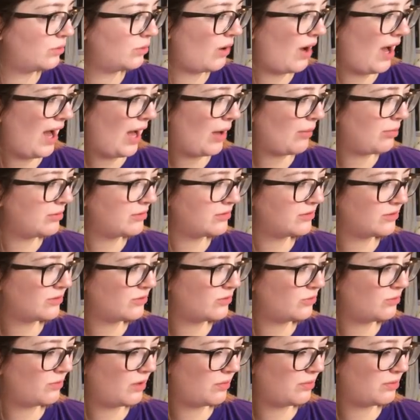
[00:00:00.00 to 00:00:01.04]
What happened to
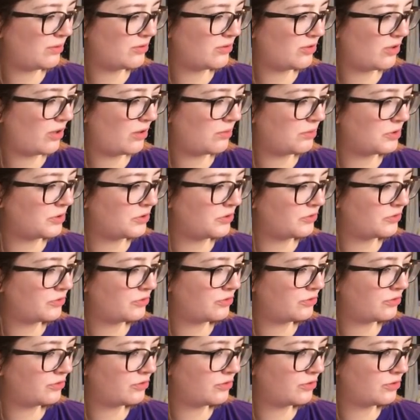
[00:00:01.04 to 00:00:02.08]
all my
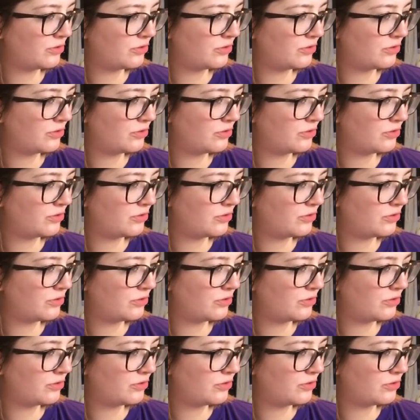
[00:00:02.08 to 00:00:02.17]
pajamas?